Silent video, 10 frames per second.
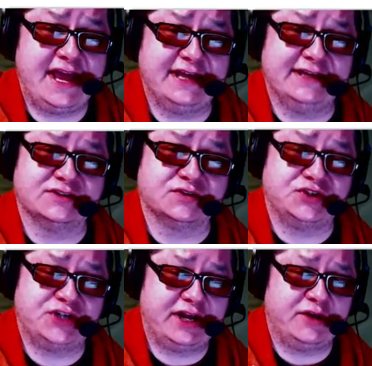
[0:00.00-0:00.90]
is
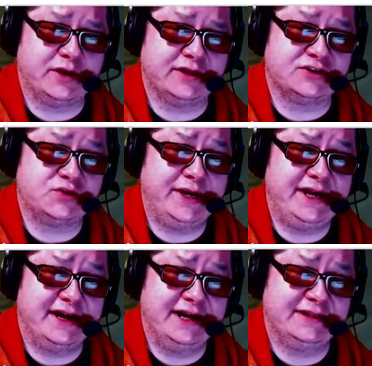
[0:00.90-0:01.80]
January the
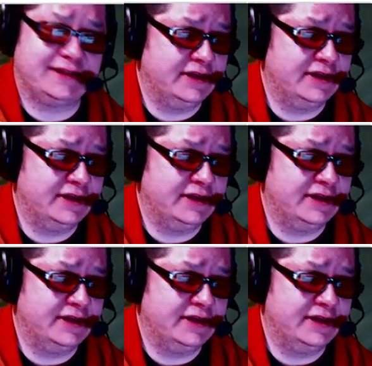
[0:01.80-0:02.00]
29th,